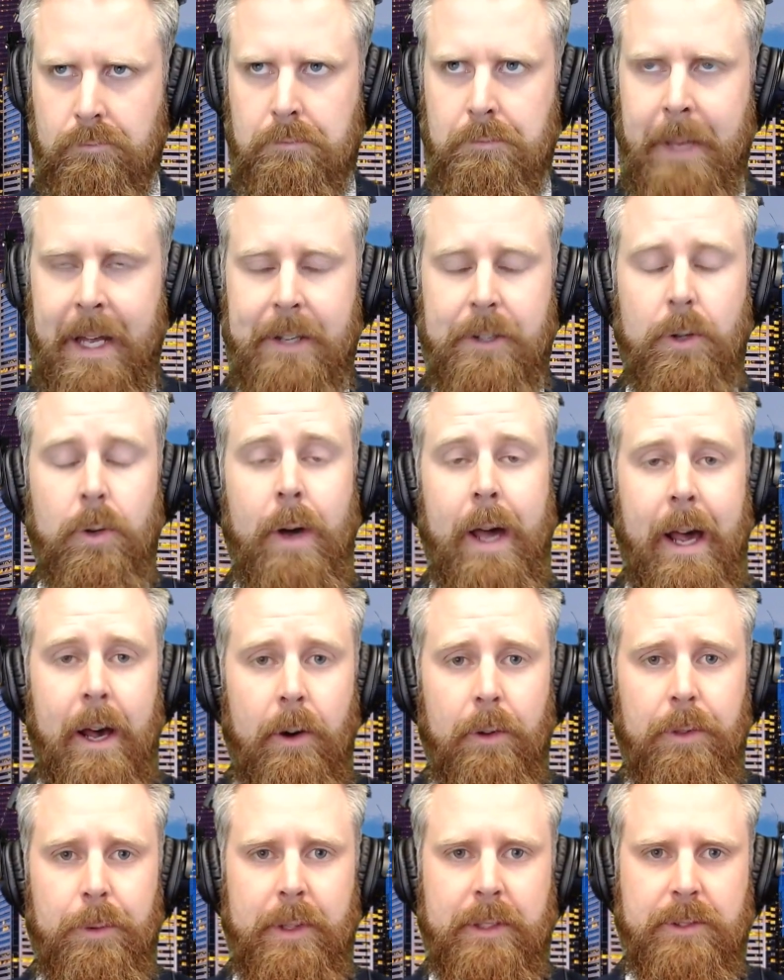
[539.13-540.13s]
mental
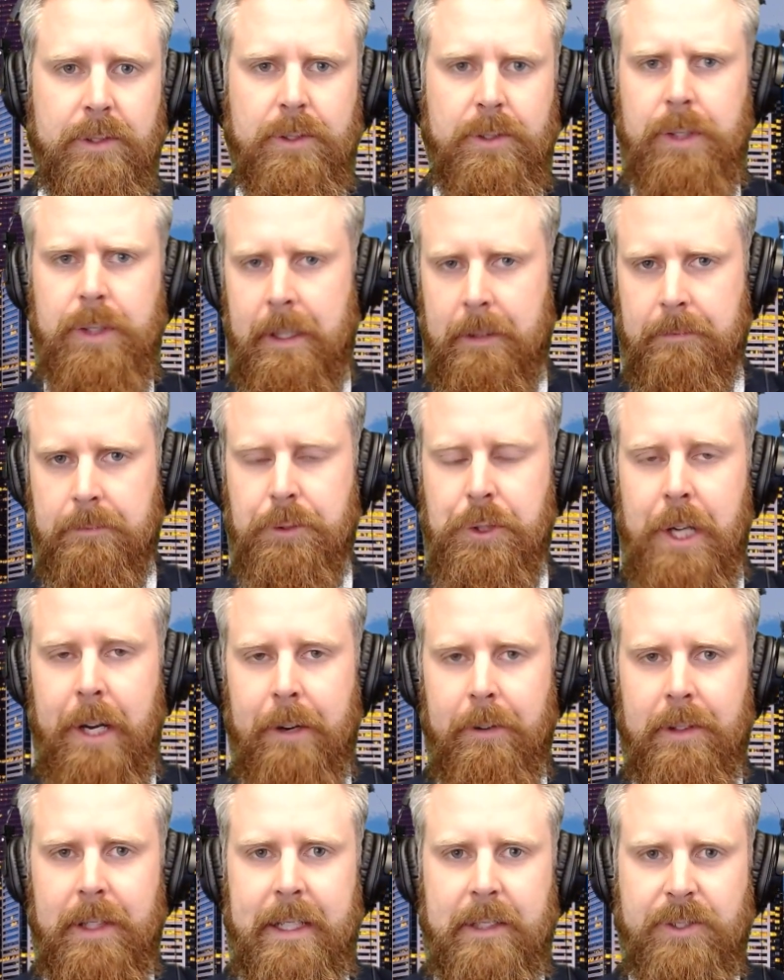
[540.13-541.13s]
health reasons,
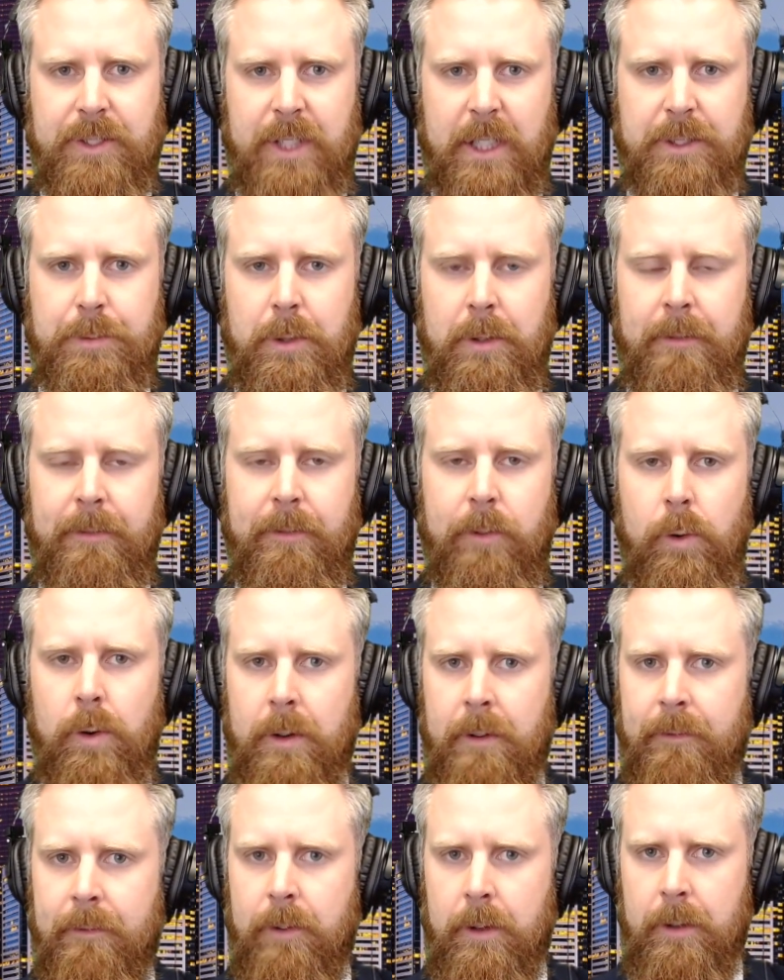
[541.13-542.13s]
generally accessible
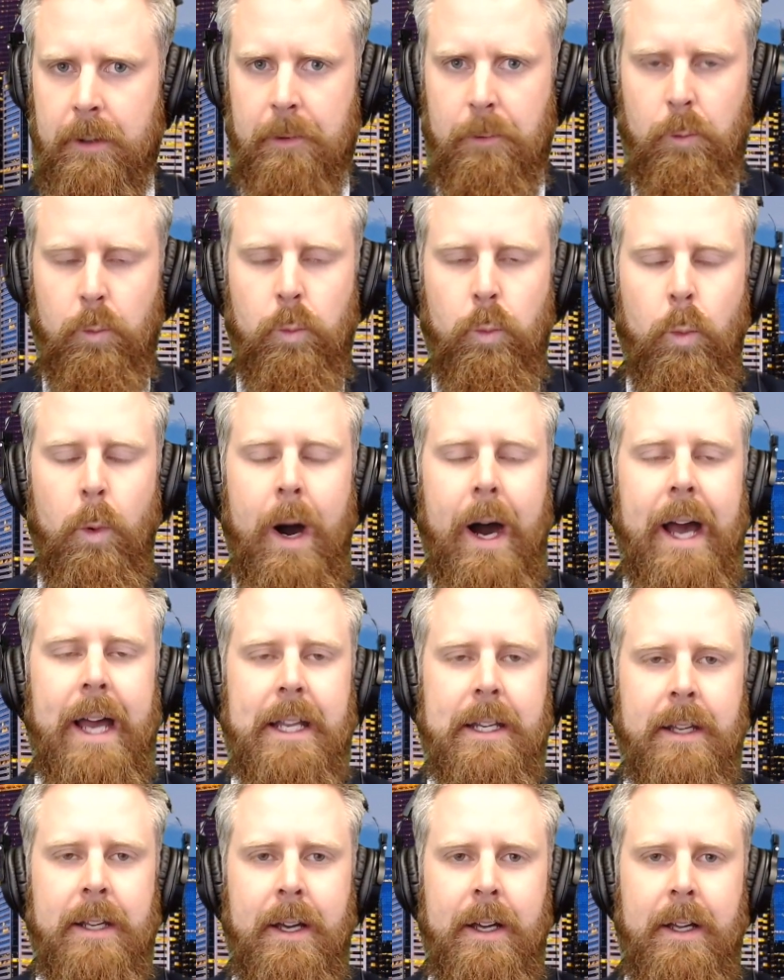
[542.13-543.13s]
for a
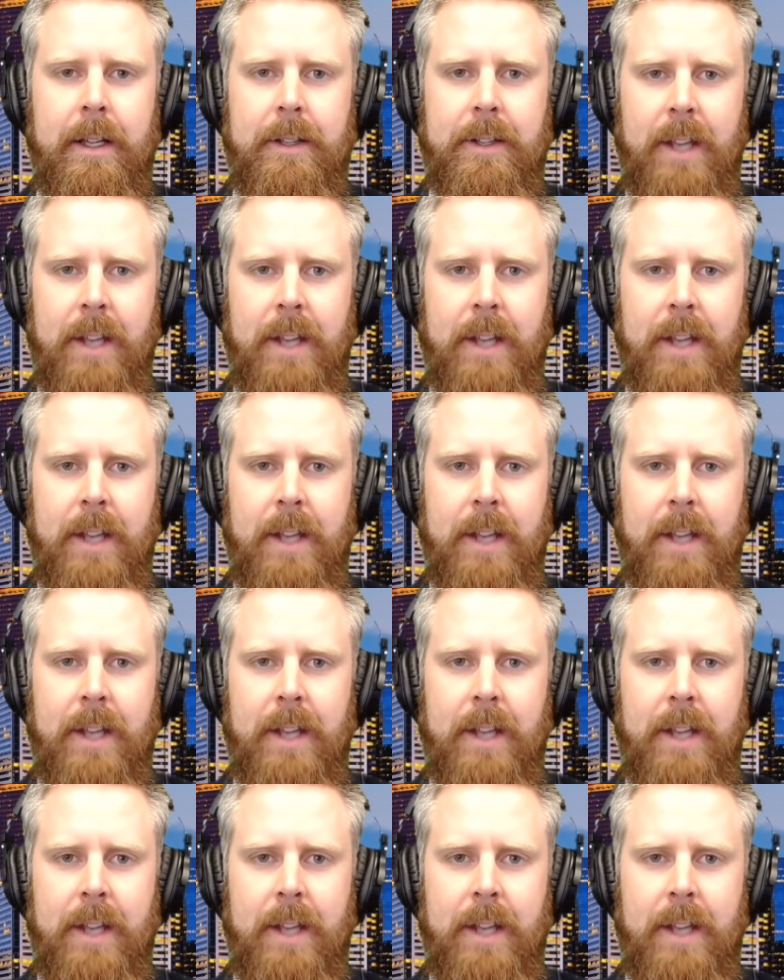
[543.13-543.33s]
wide